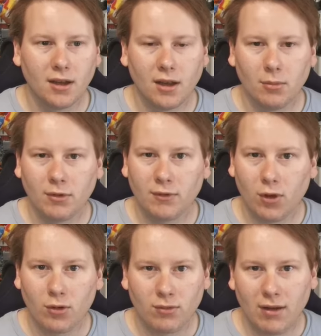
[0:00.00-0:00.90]
Um, we've
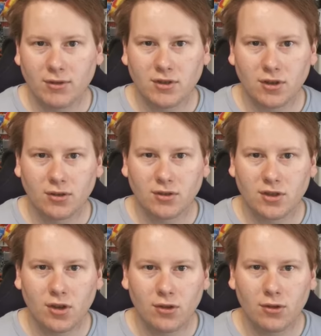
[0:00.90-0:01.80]
got Graviton
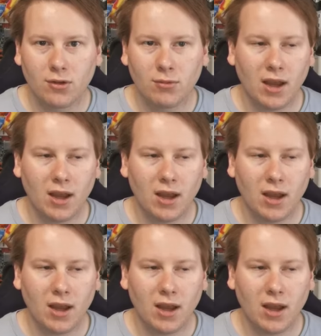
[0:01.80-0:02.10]
two,